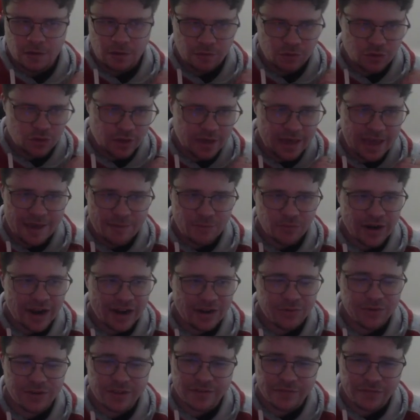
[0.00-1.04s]
Cam
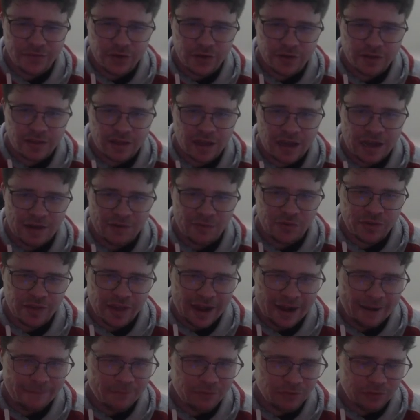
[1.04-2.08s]
Rayner in the first half was
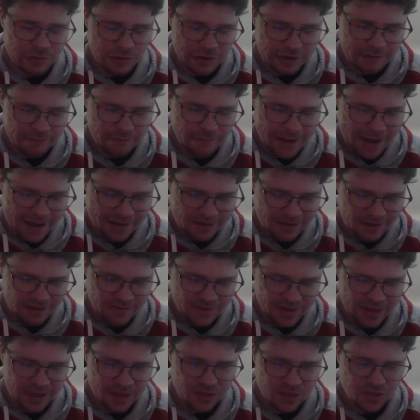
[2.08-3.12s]
absolutely massive.
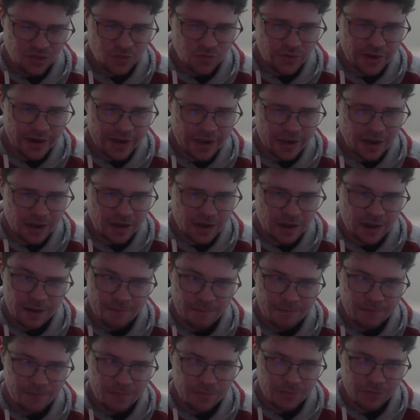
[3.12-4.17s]
He kicked 3
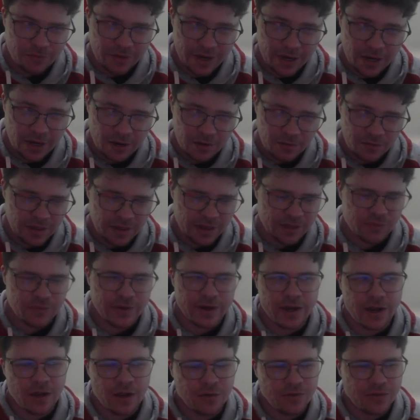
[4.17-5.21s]
goals? Yeah, 3
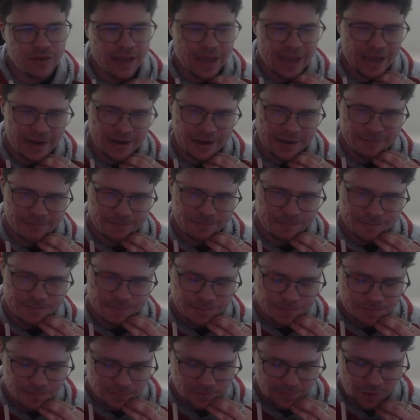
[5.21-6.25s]
goals. And
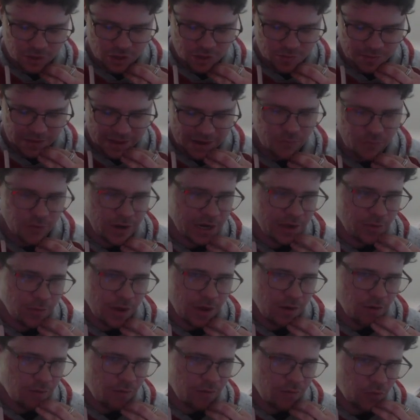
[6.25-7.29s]
just played really
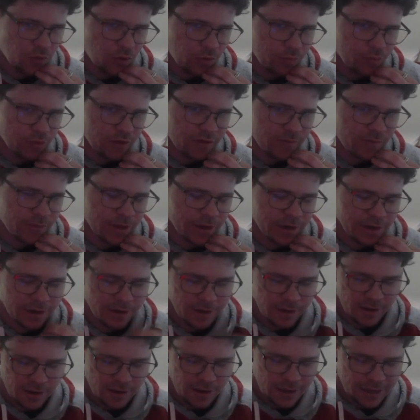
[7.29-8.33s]
well for Brisbane.
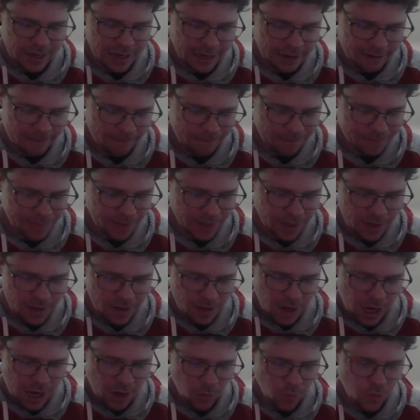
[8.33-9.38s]

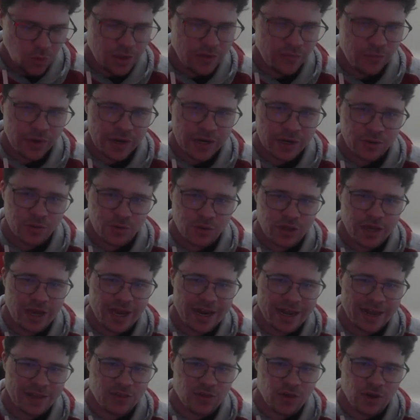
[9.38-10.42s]
I will give one little shout
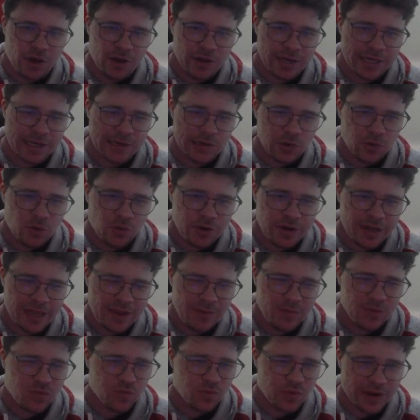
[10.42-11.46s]
out to Ollie Lord. He
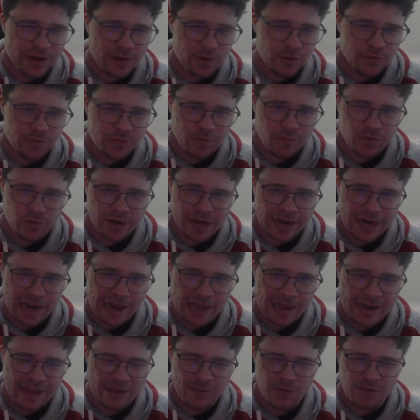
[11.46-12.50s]
was really good for Port
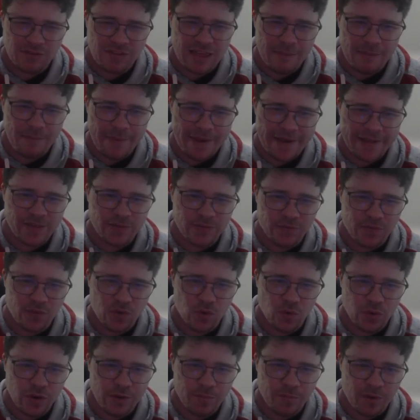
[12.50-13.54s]
Adelaide. He was their best
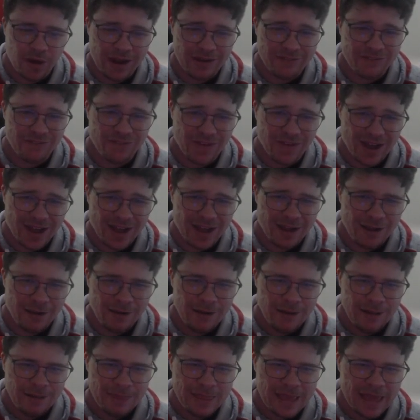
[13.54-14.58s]
forward by far.
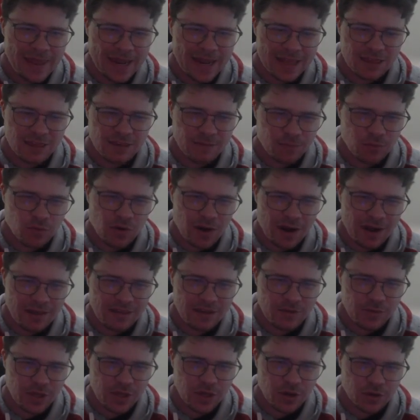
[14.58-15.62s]
And that's
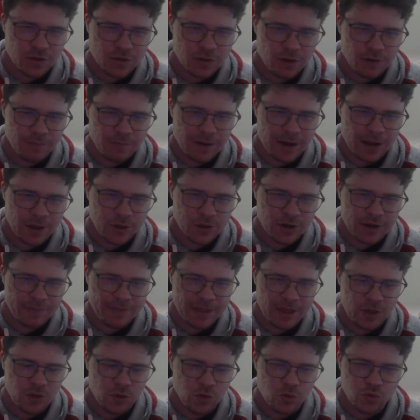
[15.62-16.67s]
surprising when you got Todd Marshall up
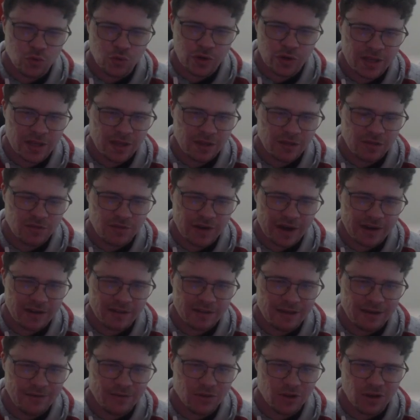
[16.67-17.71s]
there, who couldn't straight to
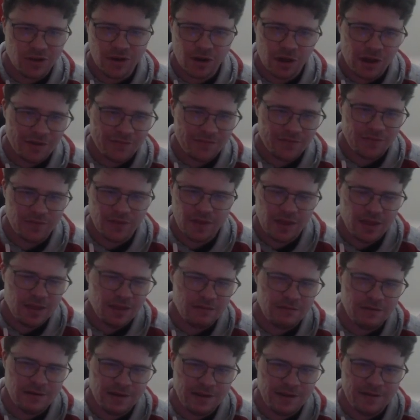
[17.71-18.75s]
save his own life
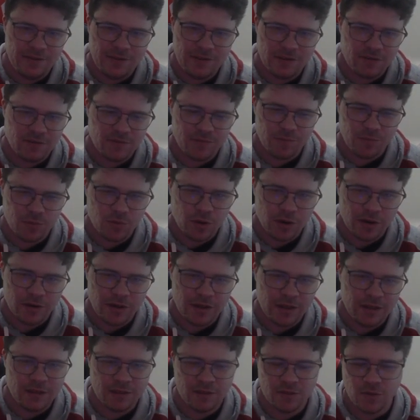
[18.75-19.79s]
in this
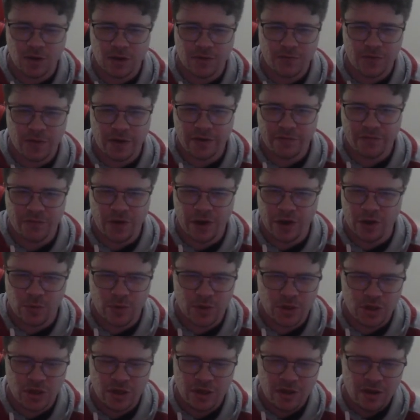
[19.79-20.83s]
qualifying final,
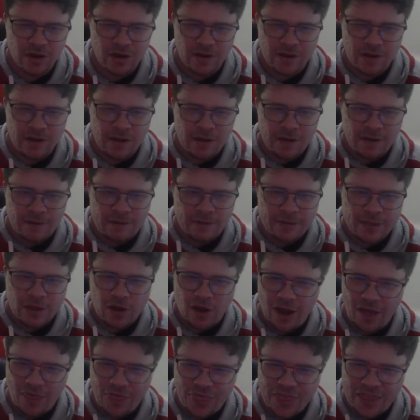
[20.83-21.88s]
which
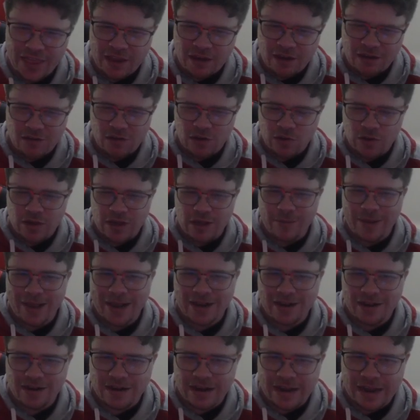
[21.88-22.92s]
I think, looking back
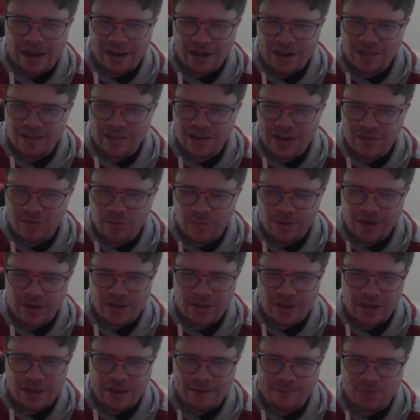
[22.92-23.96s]
at it now, he did have a bit of
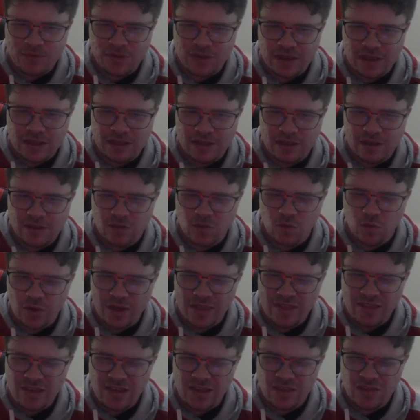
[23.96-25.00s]
the yips in the
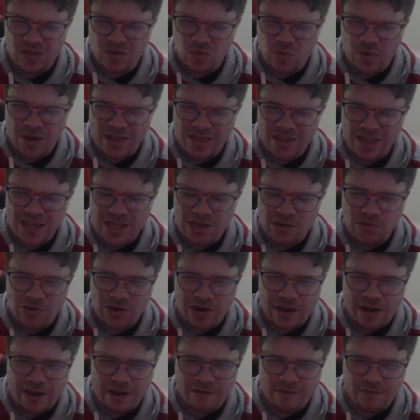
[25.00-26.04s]
2020
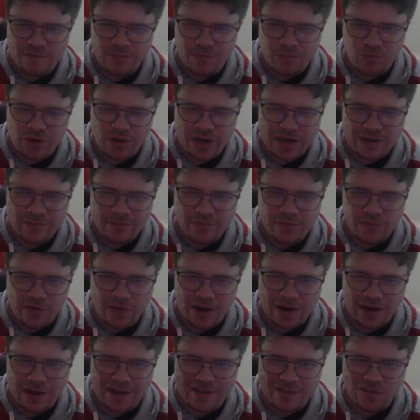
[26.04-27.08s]
prelim
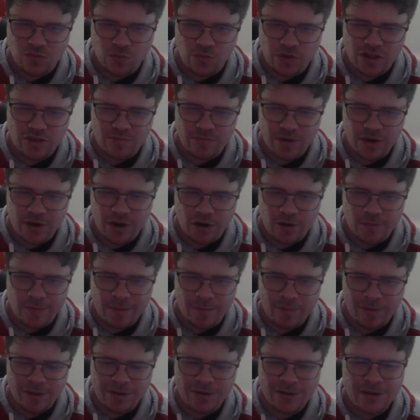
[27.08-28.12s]
final against Richmond, I
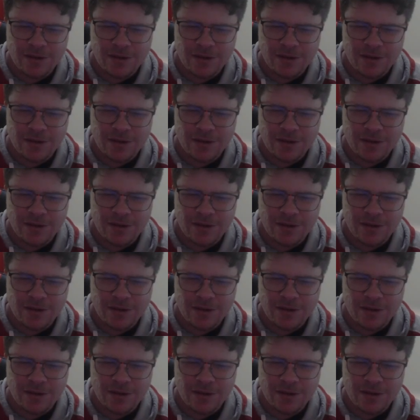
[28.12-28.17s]
remember,